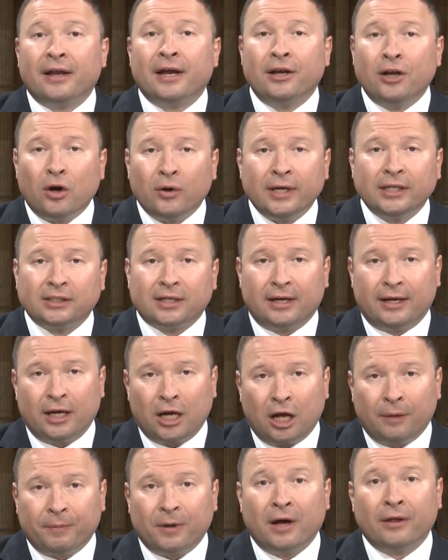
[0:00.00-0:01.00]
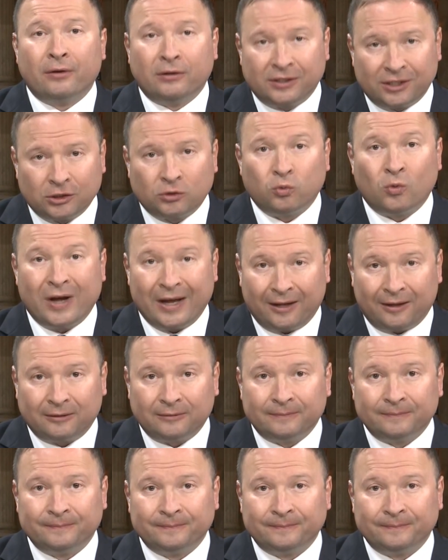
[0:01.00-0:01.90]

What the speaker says: and I know he's going to help others as well.